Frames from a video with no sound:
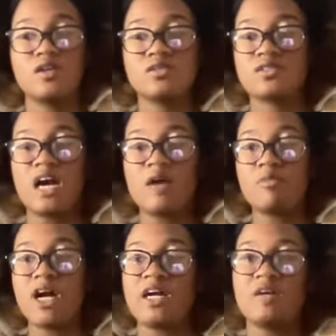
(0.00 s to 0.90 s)
stop
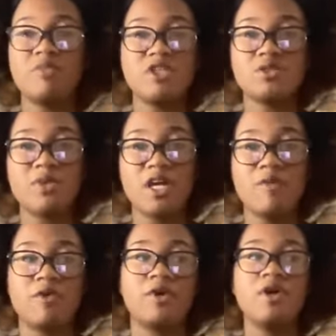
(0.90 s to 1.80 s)
buying a bunch of
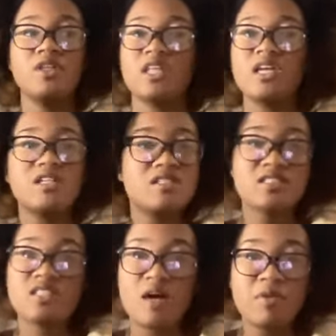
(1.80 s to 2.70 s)
paper. That
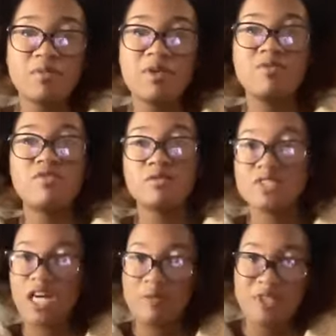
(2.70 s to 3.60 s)
isn't stopping people from
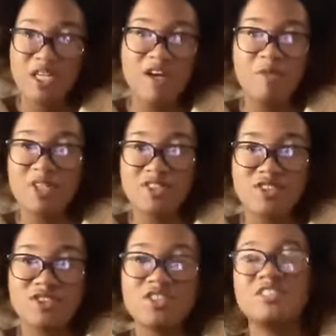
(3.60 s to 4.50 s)
chopping down a bunch
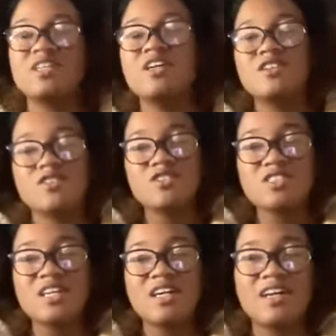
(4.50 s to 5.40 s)
of trees. So it's
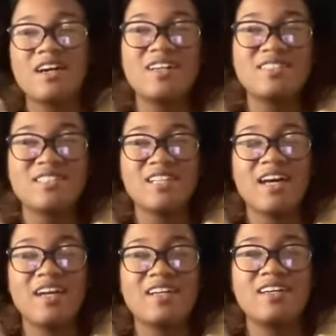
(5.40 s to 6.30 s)
just like a constant
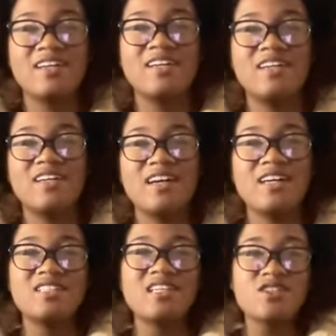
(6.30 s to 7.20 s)
like
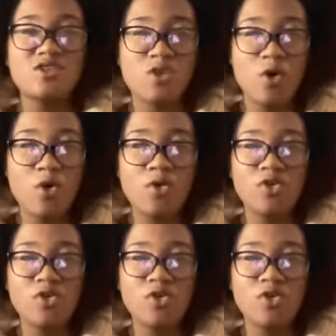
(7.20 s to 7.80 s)
it takes a toll